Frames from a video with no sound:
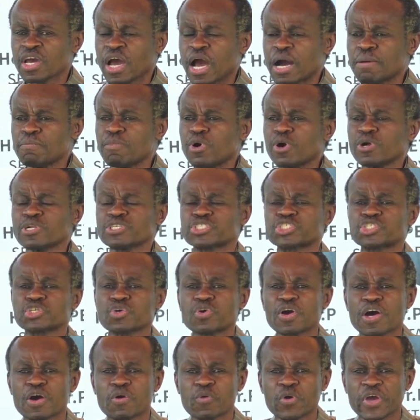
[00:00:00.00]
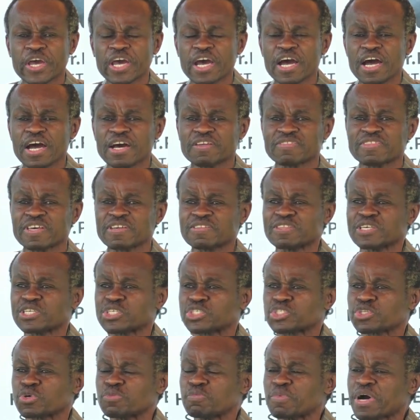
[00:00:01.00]
I'm also aware that the
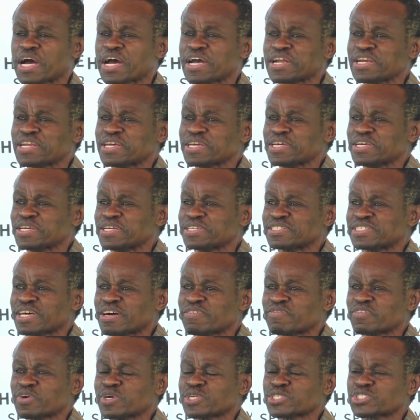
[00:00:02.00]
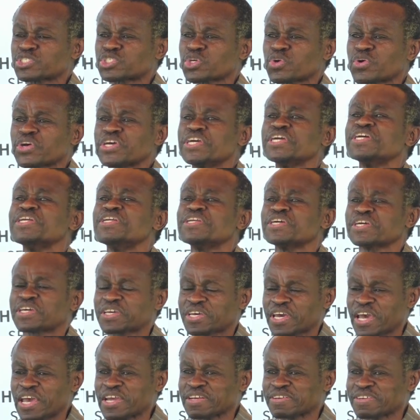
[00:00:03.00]
Somalis have also
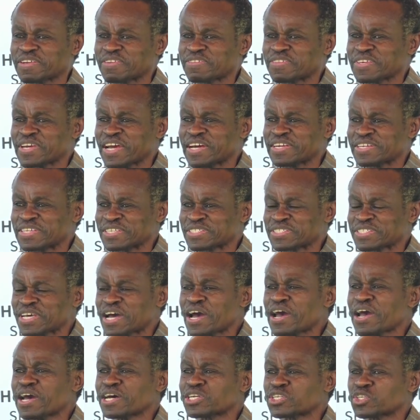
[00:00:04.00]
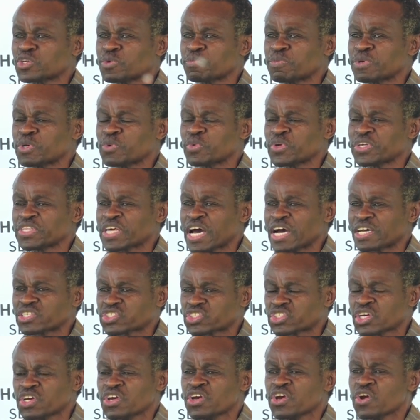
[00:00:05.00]
indicated their desire to be with
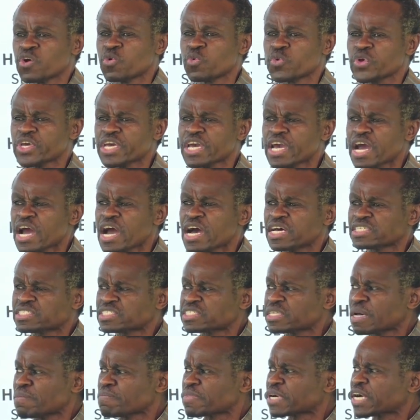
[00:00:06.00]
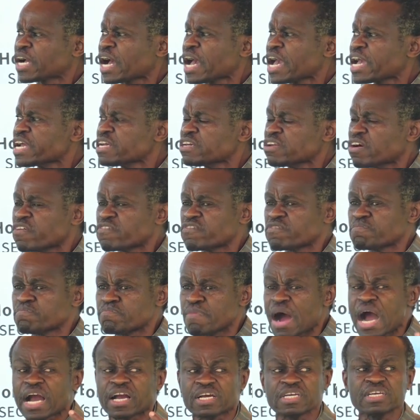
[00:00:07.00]
us. We are some kind of
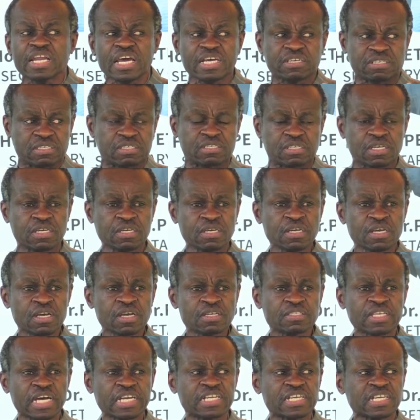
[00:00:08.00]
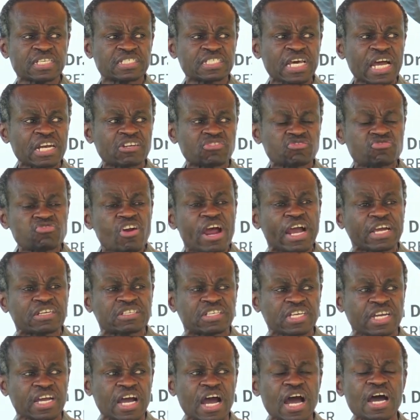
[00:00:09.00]
magnet that is
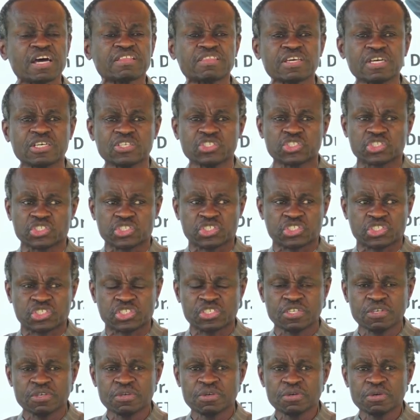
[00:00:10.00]
attracting others.